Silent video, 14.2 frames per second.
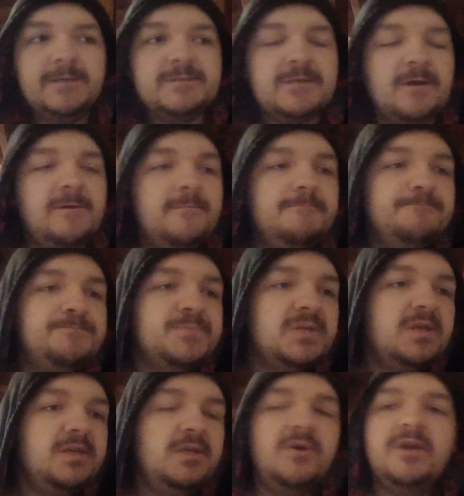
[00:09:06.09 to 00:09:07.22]
So,
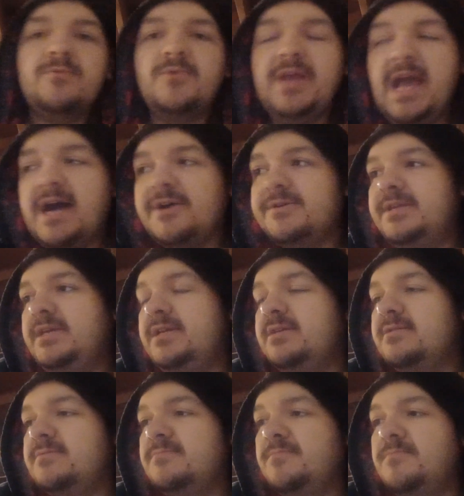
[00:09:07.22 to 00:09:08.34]
you know, in
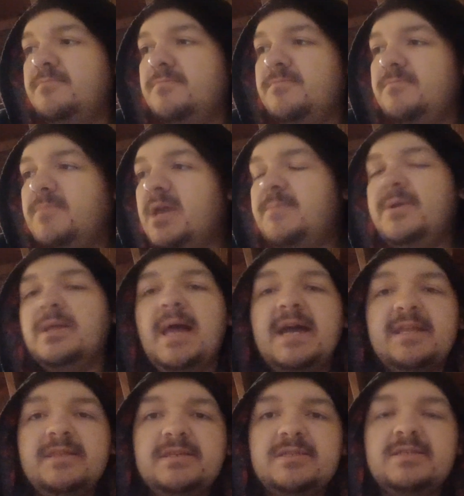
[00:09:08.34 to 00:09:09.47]
reality, maybe a
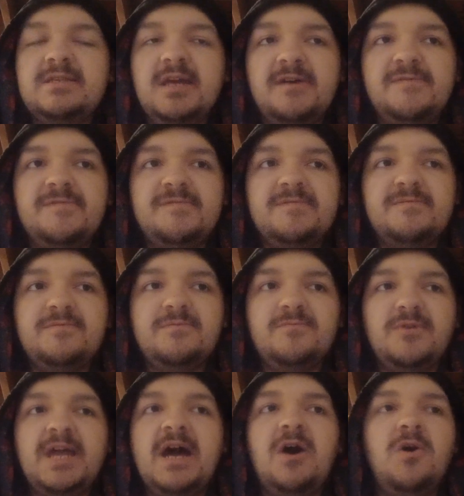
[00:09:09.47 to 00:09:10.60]
lot of this stuff,
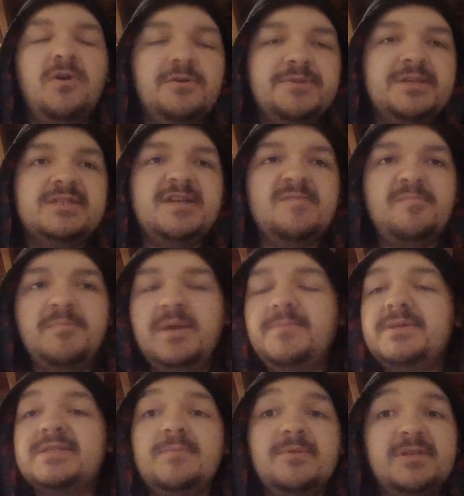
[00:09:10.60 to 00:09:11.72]
well, not all of this stuff, but
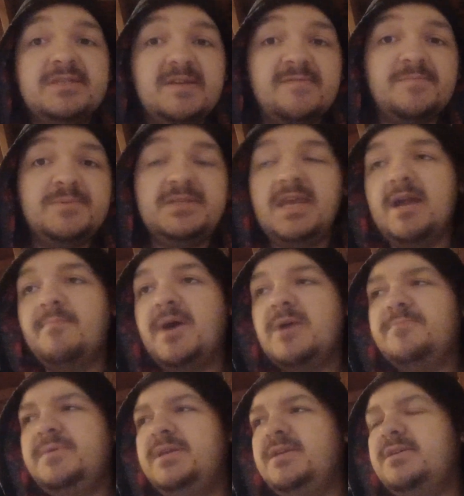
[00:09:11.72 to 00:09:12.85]
maybe some of the stuff I'm saying
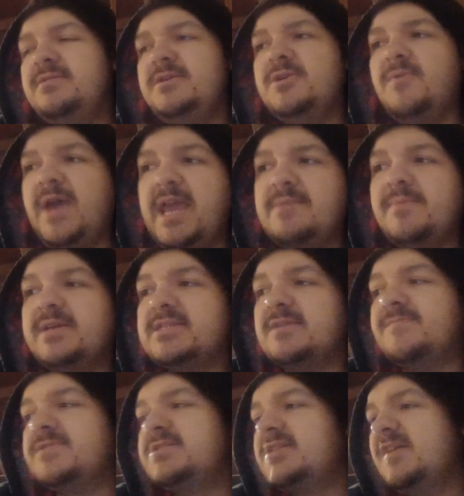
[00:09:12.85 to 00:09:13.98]
about me, you know, hate
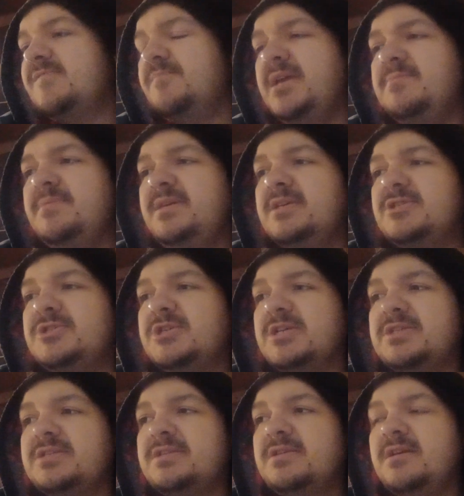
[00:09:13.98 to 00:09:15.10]
myself and stuff, maybe it's
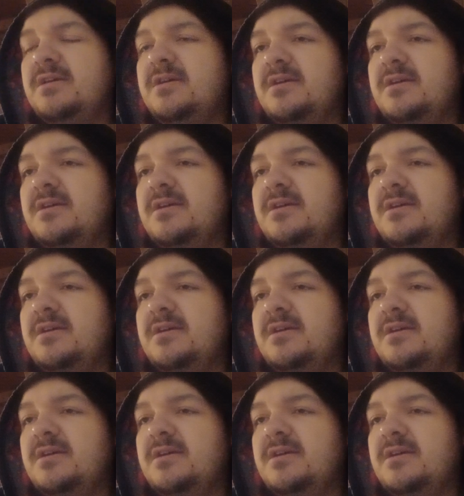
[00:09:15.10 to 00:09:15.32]
just